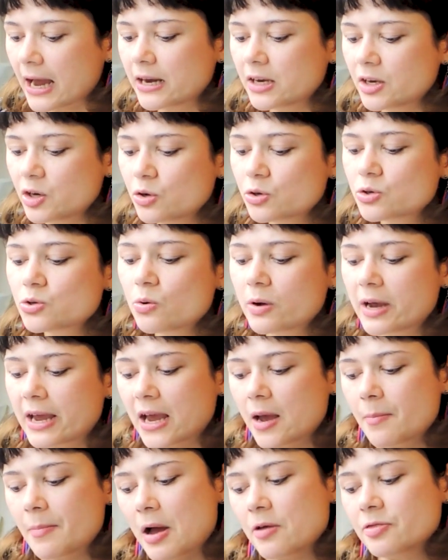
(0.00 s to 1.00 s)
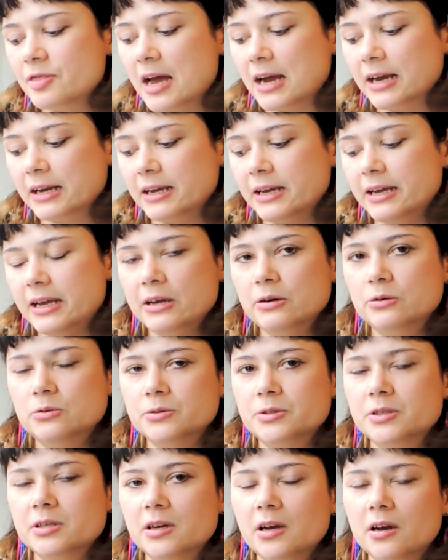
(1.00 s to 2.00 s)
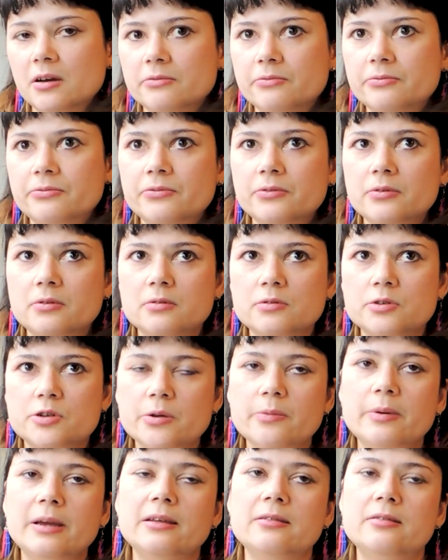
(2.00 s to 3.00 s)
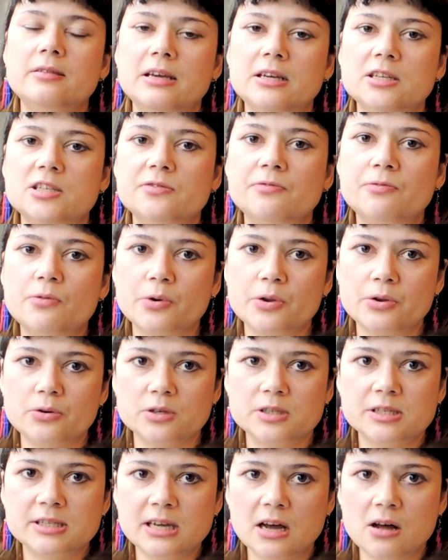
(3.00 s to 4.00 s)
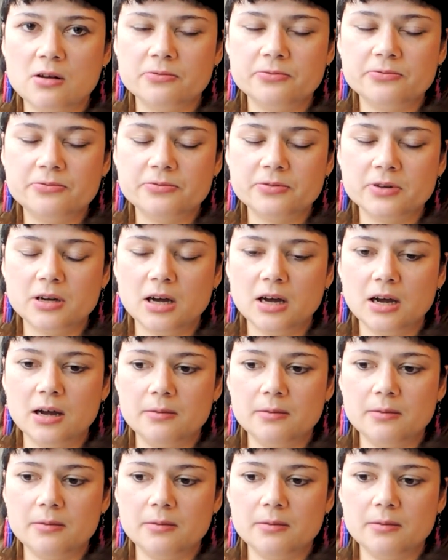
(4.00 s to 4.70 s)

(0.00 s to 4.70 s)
And you're talking about that guilt of doing things for yourself,